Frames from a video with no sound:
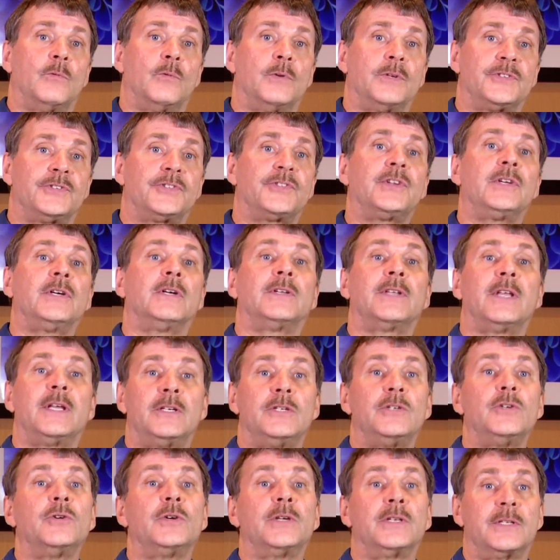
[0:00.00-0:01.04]
skilled
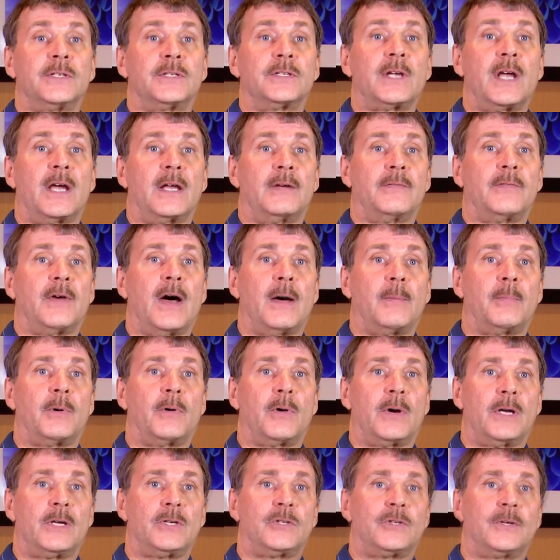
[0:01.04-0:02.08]
at doing this kind of
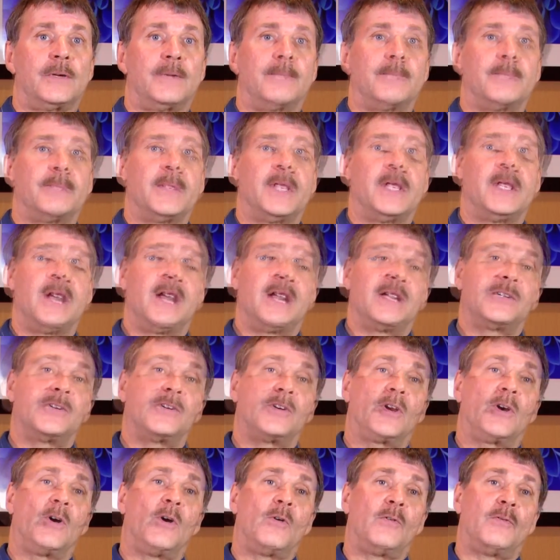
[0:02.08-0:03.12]
operation. Dr.
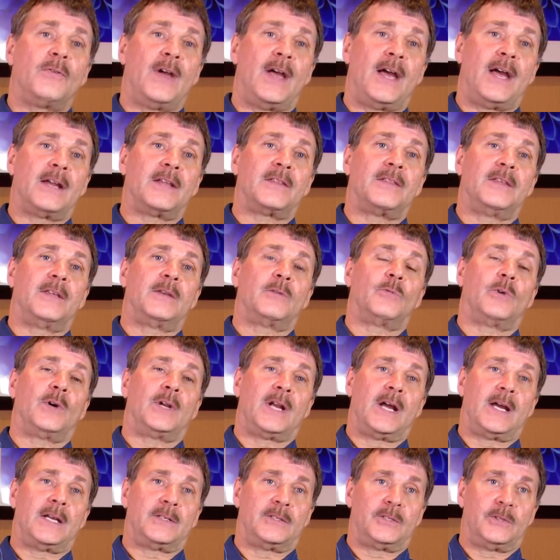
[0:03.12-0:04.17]
Kovac then
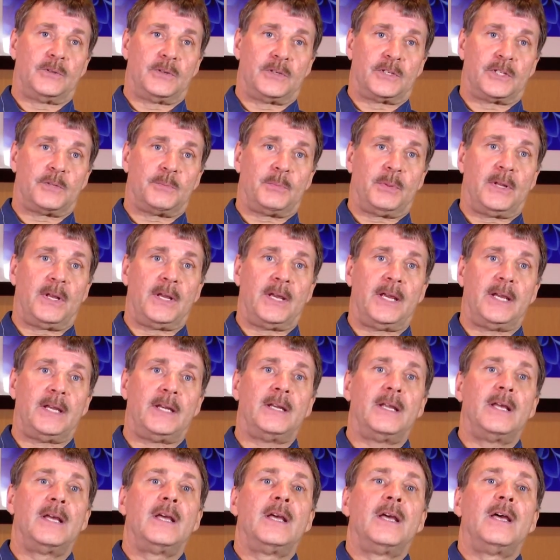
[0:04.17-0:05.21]
went on to
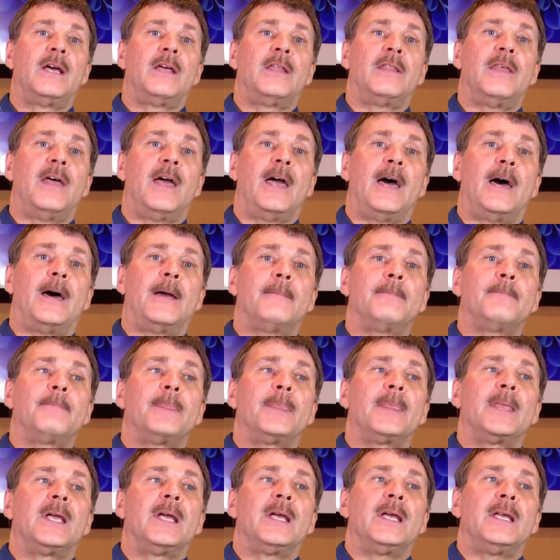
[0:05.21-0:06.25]
explain that
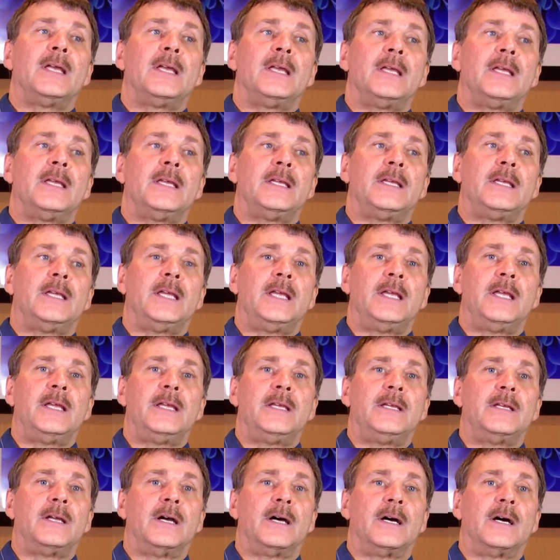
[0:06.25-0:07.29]

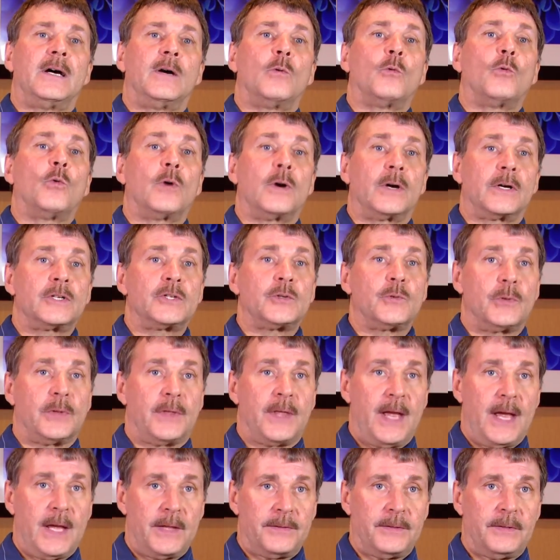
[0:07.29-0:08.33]
he works with
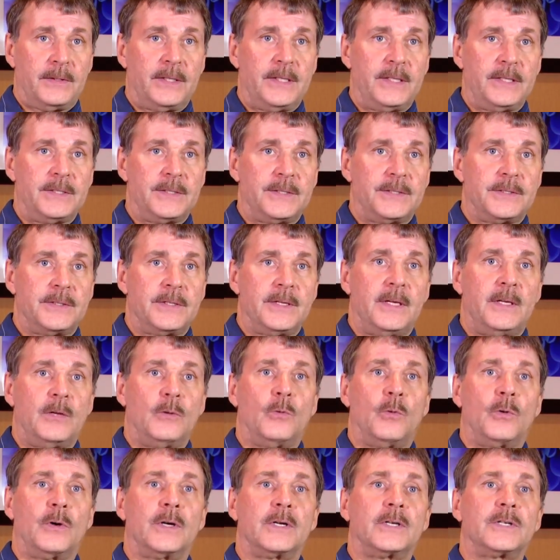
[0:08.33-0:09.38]
athletes, he
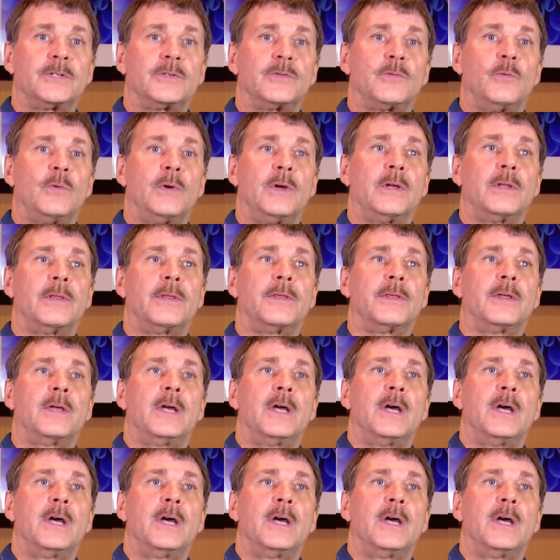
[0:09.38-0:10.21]
works with